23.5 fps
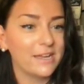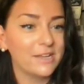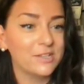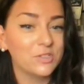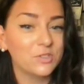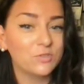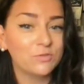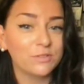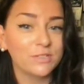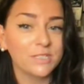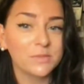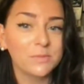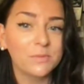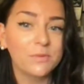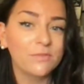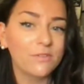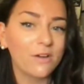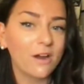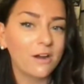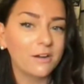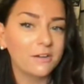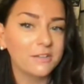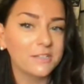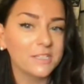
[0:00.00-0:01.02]
answering some of
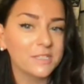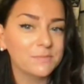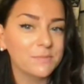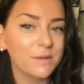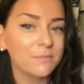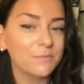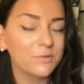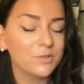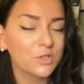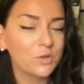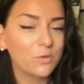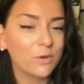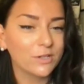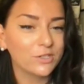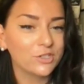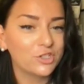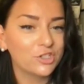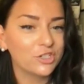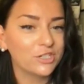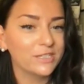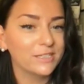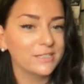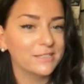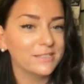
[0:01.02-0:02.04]
our audience members'
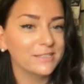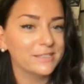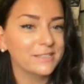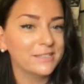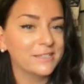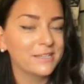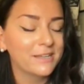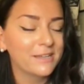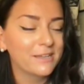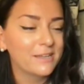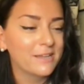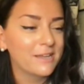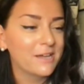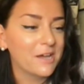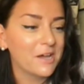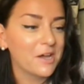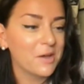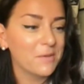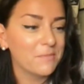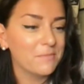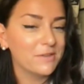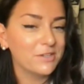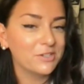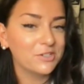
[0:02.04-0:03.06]
questions
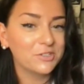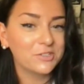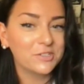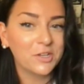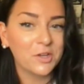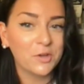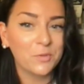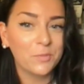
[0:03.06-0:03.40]
um, and just